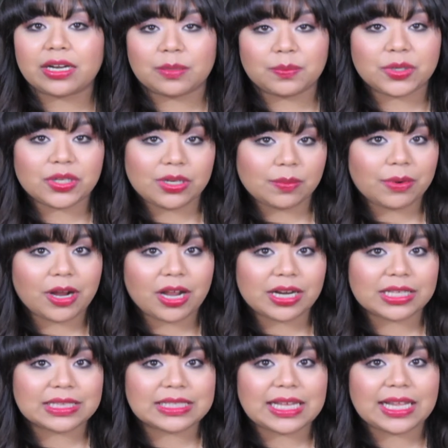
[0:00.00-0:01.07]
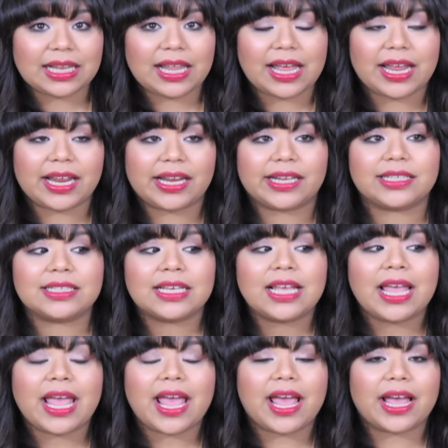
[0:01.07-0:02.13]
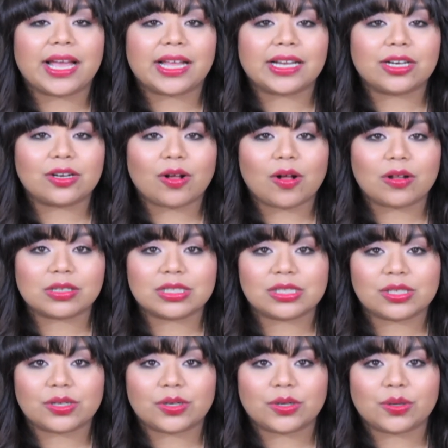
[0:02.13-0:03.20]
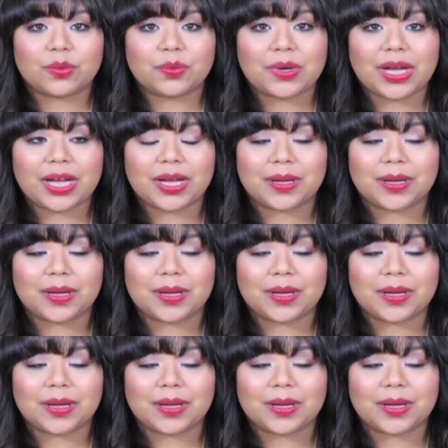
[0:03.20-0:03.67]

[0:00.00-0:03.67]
of beauty products I liked, and also